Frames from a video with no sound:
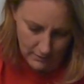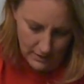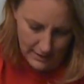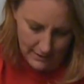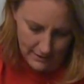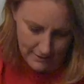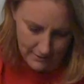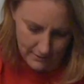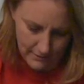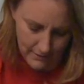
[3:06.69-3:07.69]

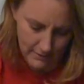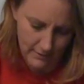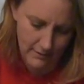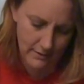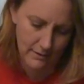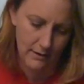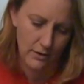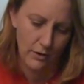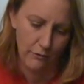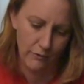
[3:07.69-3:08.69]
and
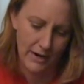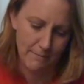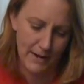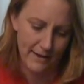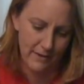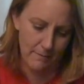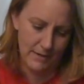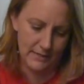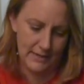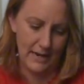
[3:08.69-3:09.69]
right by them
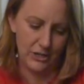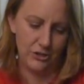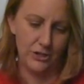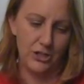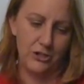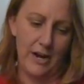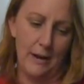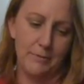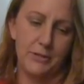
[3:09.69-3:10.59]
is an extra strap,